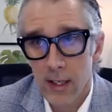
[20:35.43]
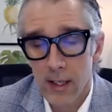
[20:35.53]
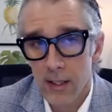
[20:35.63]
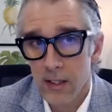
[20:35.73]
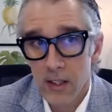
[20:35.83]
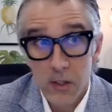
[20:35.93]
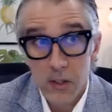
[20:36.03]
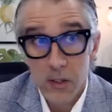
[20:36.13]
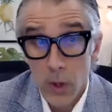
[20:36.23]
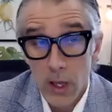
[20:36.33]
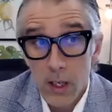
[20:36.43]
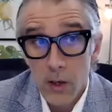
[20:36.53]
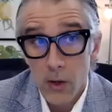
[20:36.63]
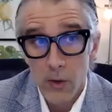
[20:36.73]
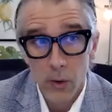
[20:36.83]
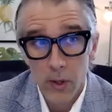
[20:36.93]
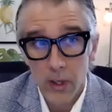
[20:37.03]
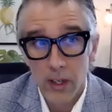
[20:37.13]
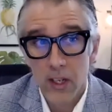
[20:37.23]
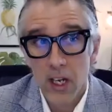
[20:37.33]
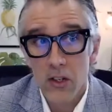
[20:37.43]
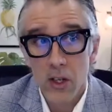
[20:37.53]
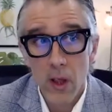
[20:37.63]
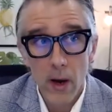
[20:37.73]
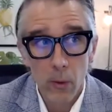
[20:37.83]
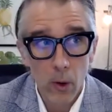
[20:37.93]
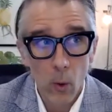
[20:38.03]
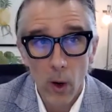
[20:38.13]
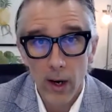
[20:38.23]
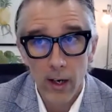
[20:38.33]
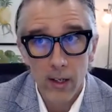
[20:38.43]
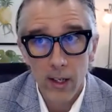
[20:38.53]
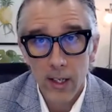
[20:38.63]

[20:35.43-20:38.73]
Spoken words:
exists within your organization that require,